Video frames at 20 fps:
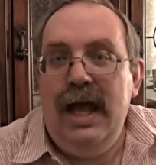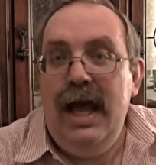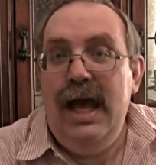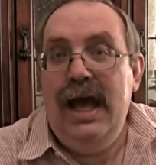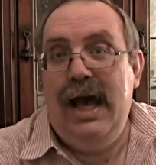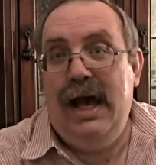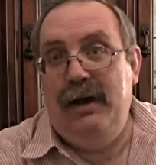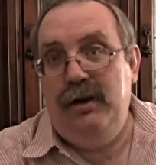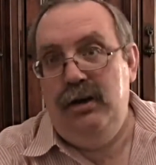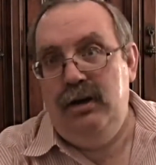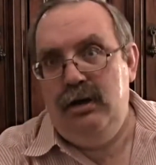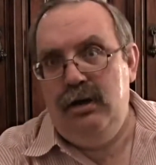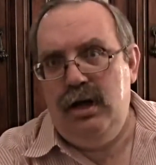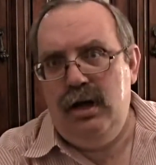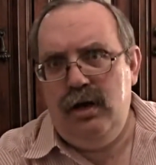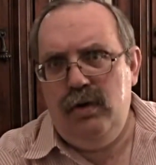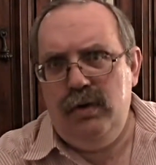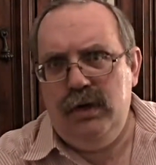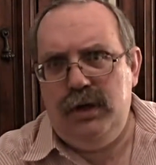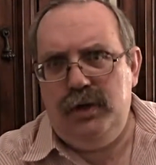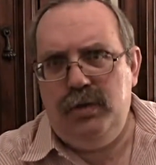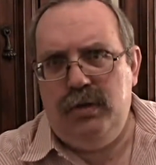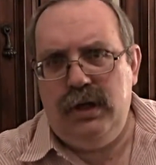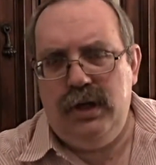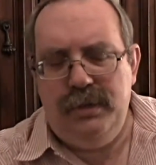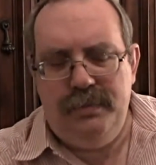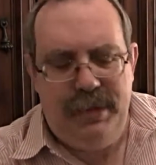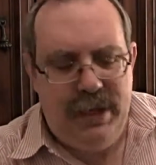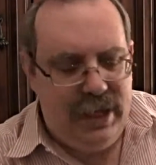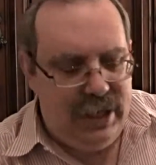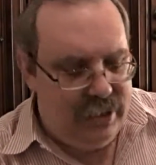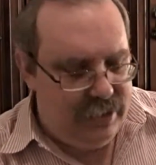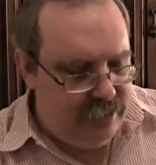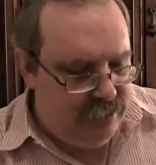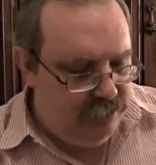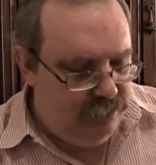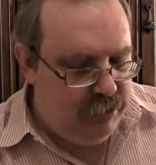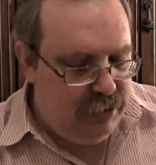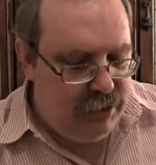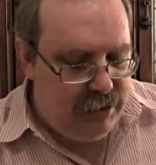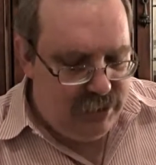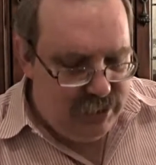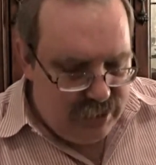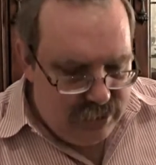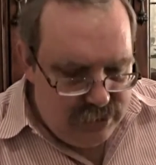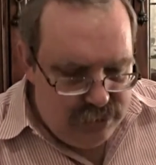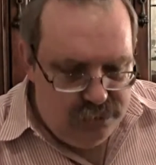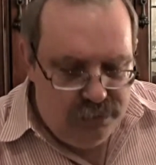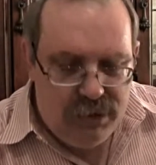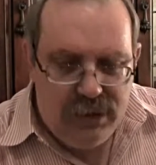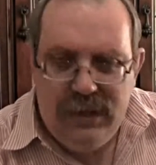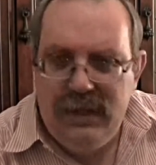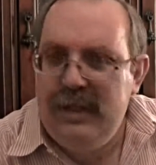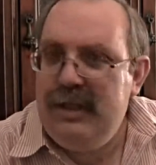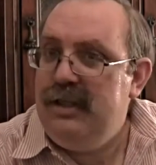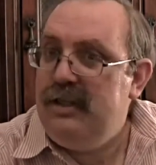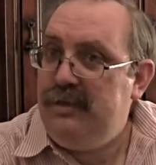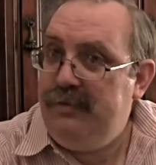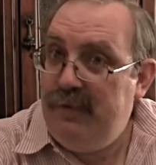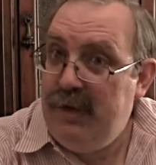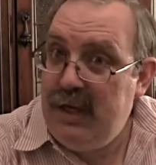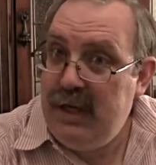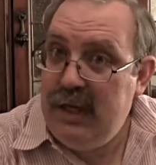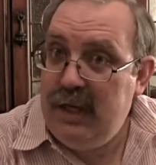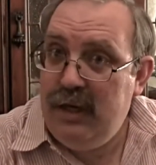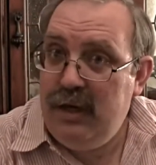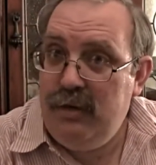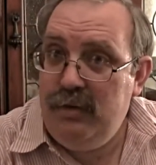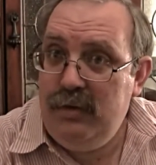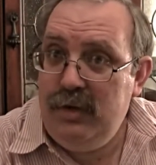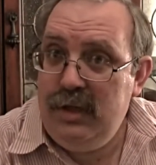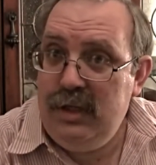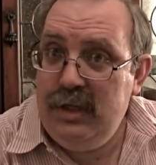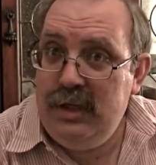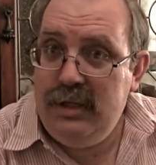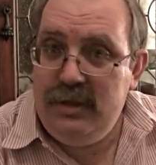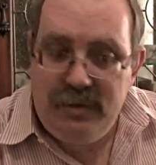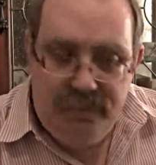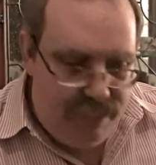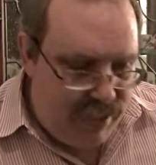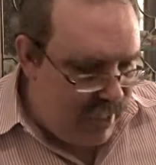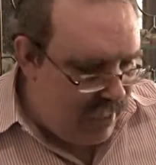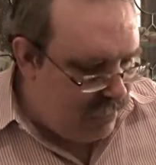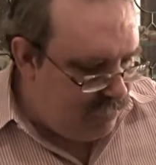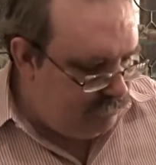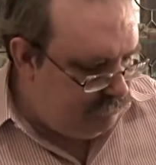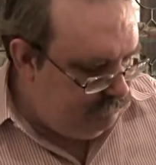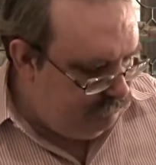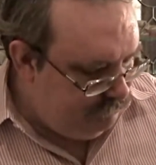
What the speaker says: How do you know which one to pick? Well, that's what this video is about.